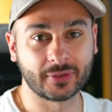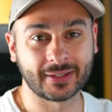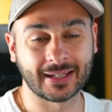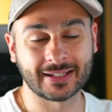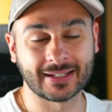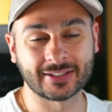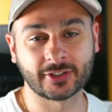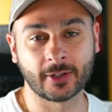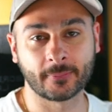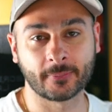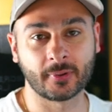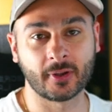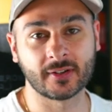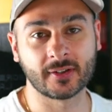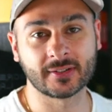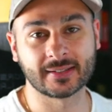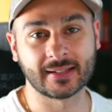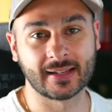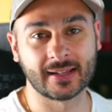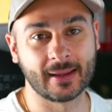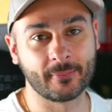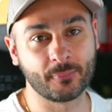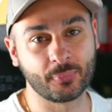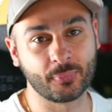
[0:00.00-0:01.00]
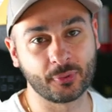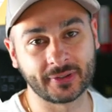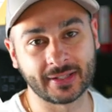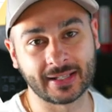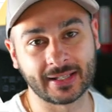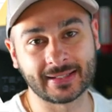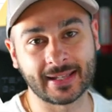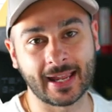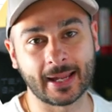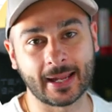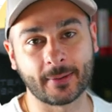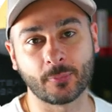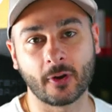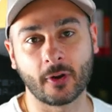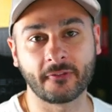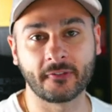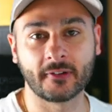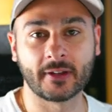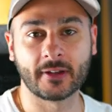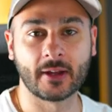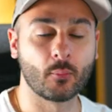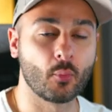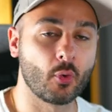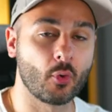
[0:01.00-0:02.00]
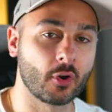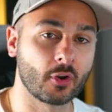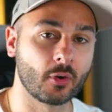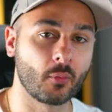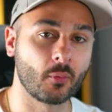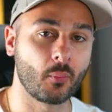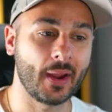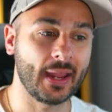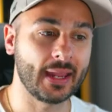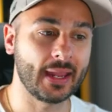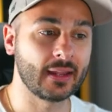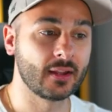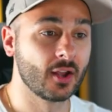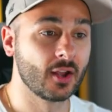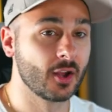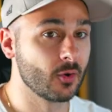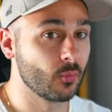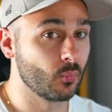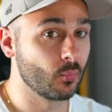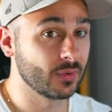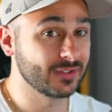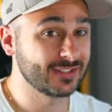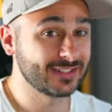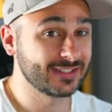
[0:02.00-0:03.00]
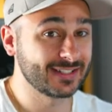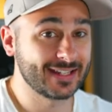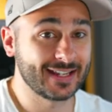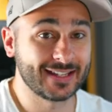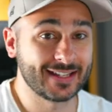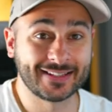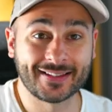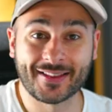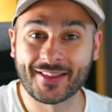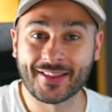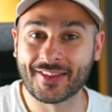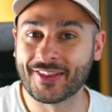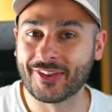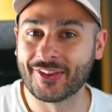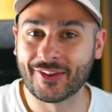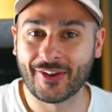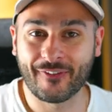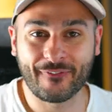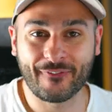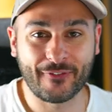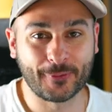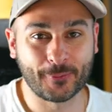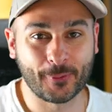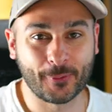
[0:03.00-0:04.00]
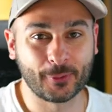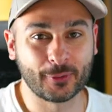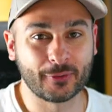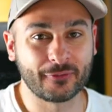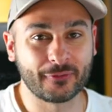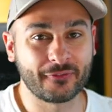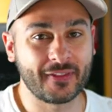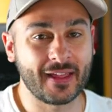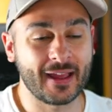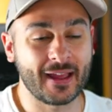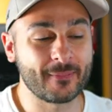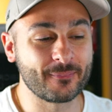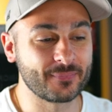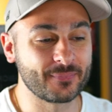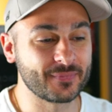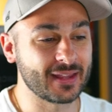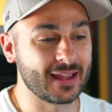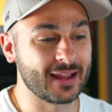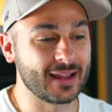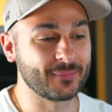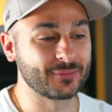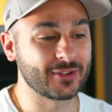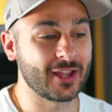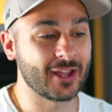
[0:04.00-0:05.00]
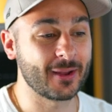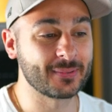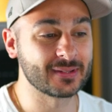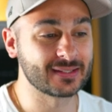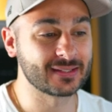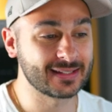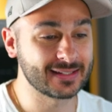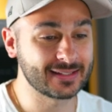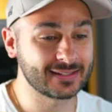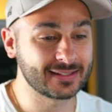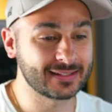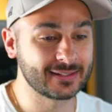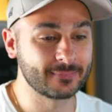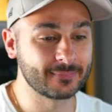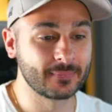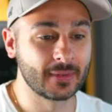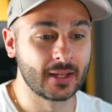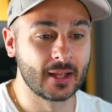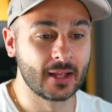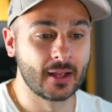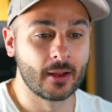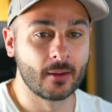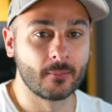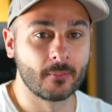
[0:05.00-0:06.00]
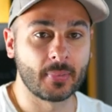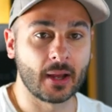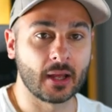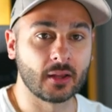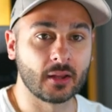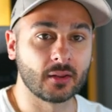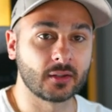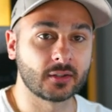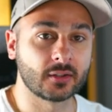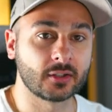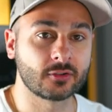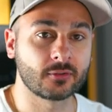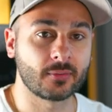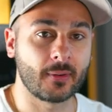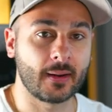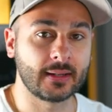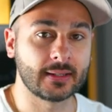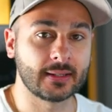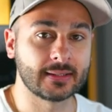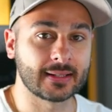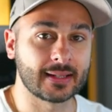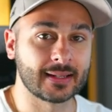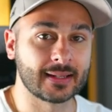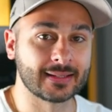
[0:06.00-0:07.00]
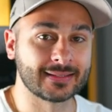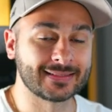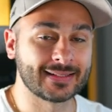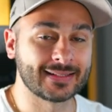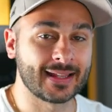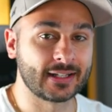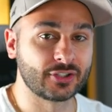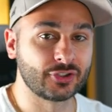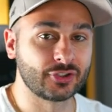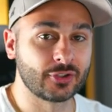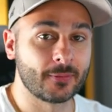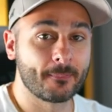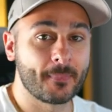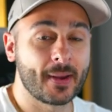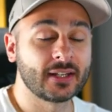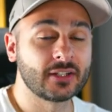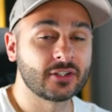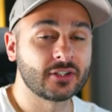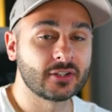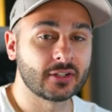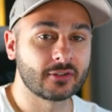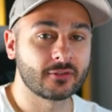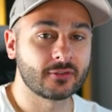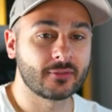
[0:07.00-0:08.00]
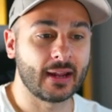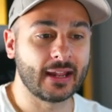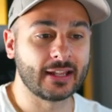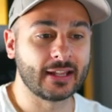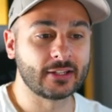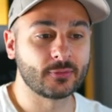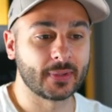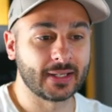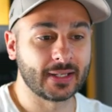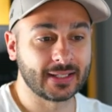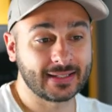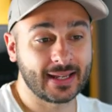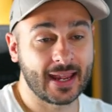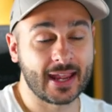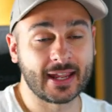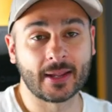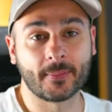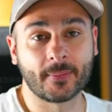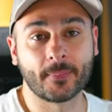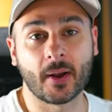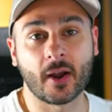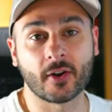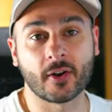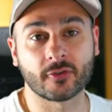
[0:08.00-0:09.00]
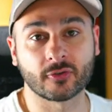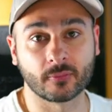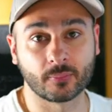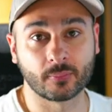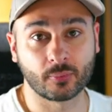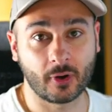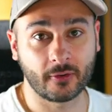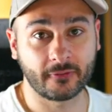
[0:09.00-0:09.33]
put their stop loss and put their take profit and walk away. Once again, nothing wrong with that type of system, but a lot of traders are starting to manage their trades where they're taking partial